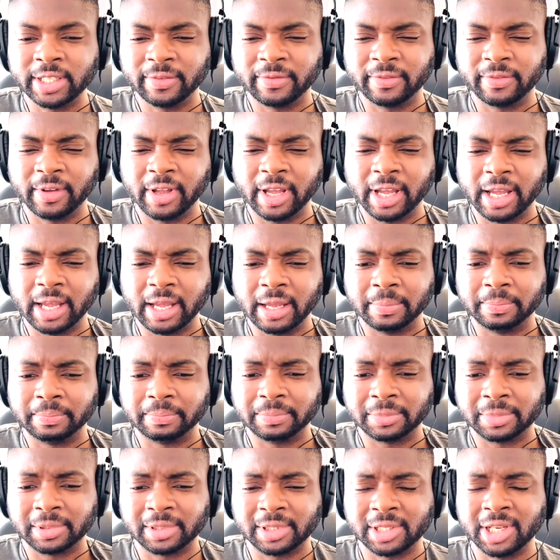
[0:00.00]
of
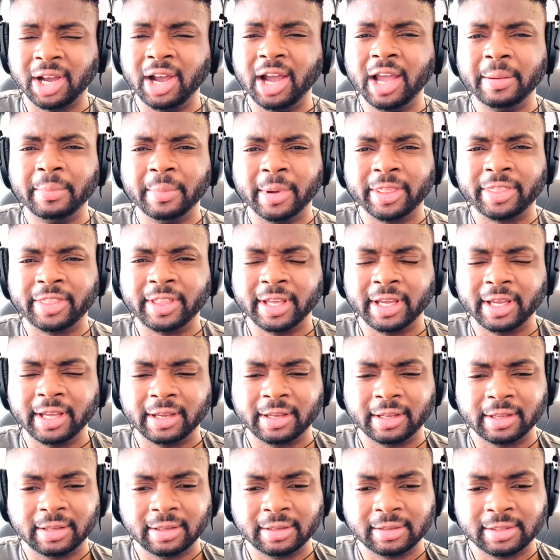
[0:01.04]
time, I
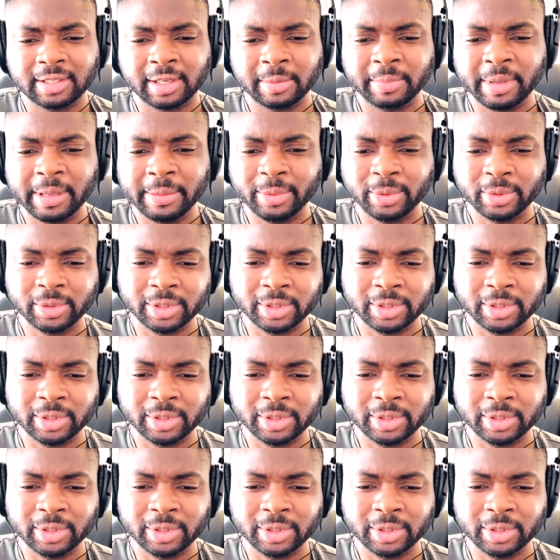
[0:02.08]
think some people